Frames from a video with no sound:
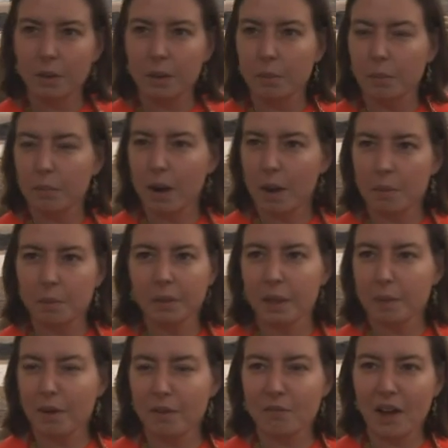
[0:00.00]
It'll be
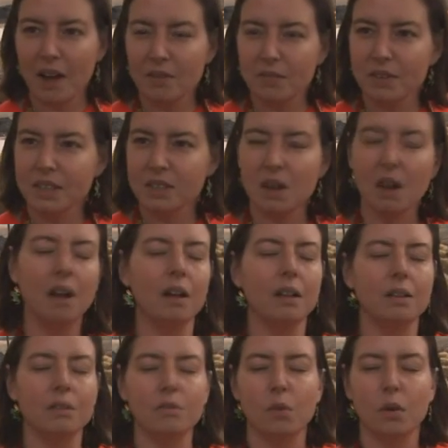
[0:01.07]
probably about 5 feet
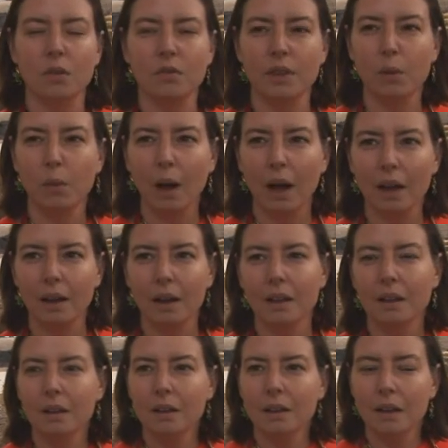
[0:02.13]
tall and 4 feet wide,
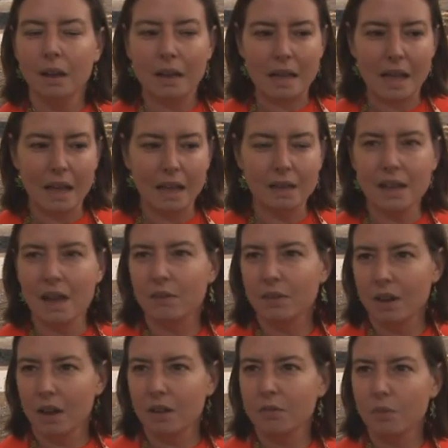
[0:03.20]
and have
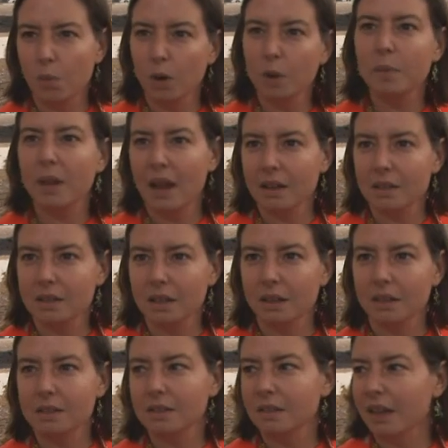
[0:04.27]
enough worm
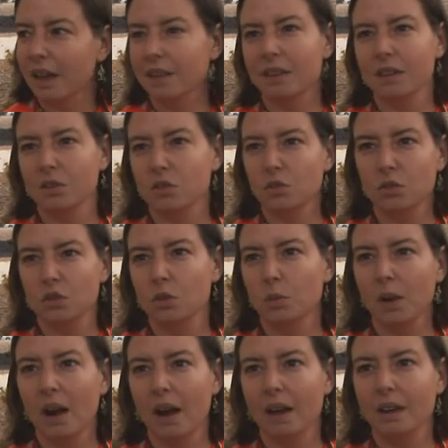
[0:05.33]
castings, again, that it's
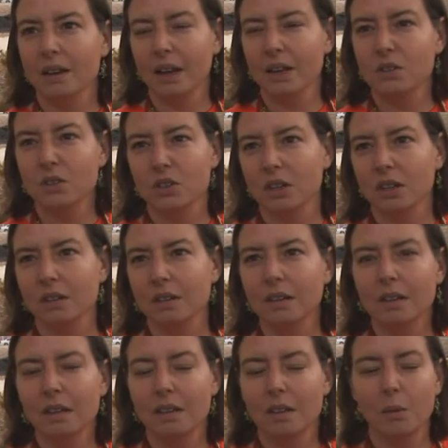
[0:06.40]
super high in nitrogen,
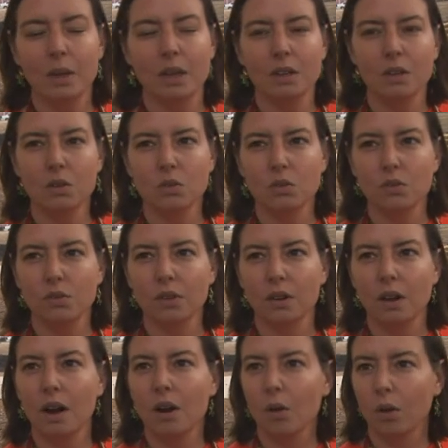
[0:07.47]
that we can use for
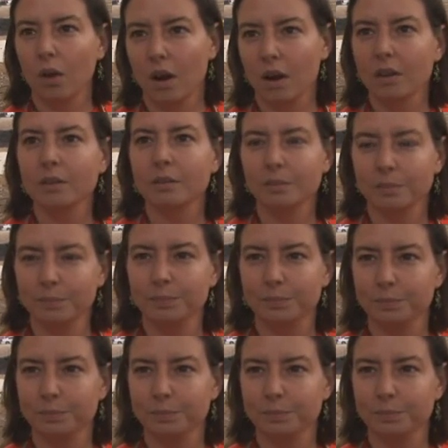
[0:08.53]
our whole garden.